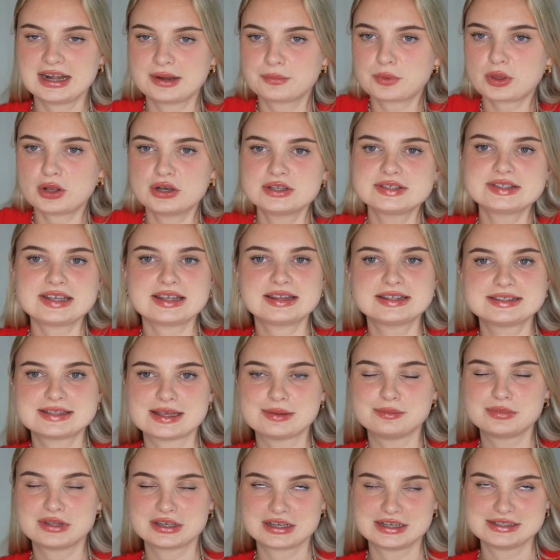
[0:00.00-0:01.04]
And I'm gonna say the
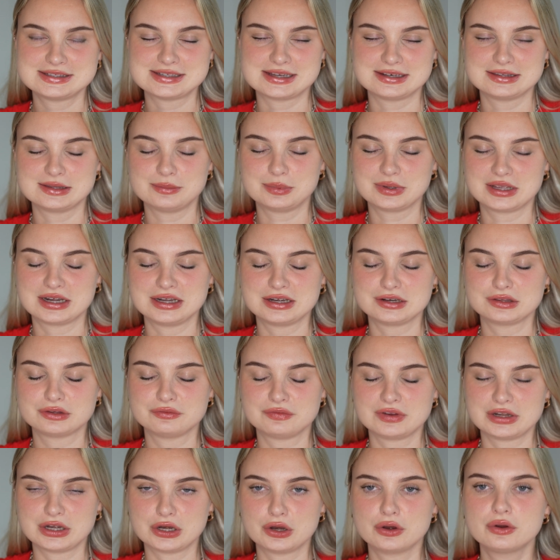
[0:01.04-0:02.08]
same thing I said in the beginning of the
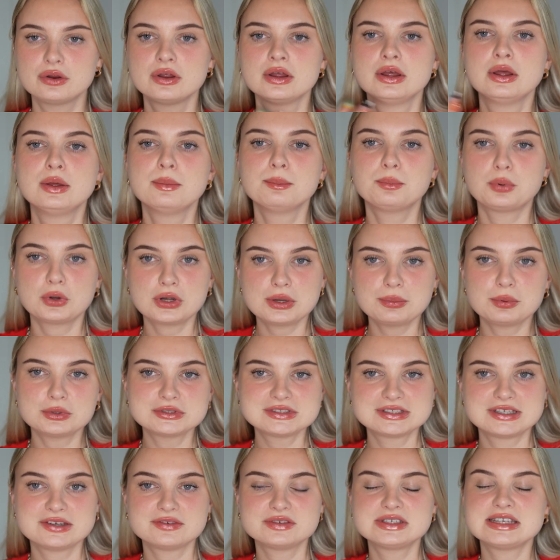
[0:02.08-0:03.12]
video. Body
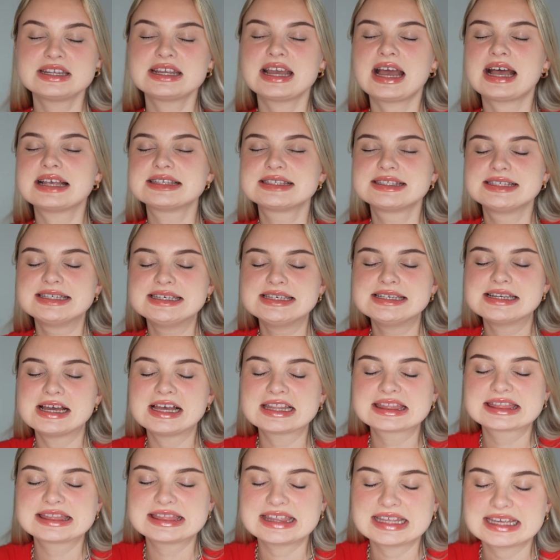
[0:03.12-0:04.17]
positivity has
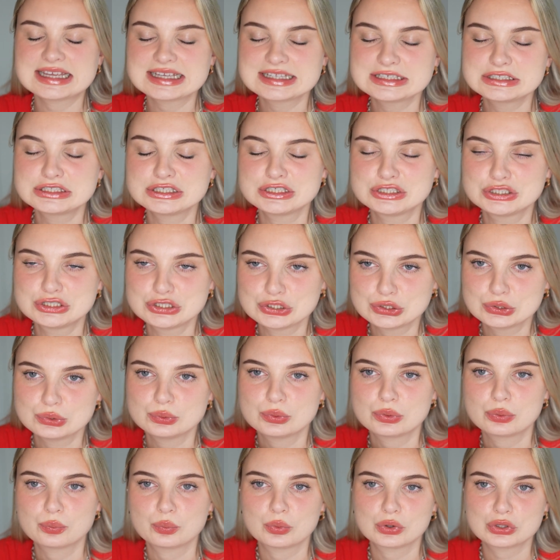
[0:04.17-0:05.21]
nothing to do
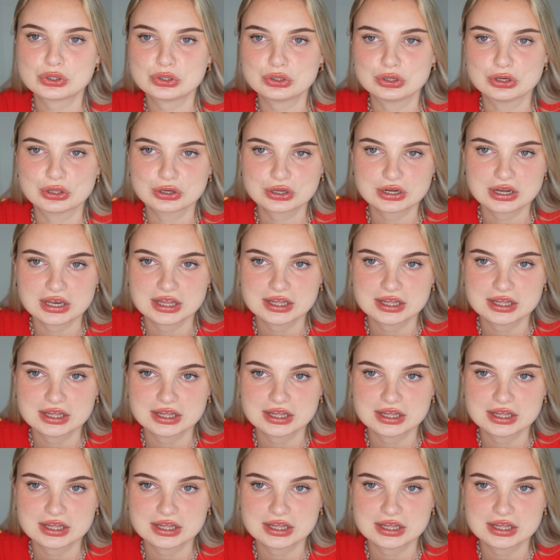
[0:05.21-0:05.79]
with what you look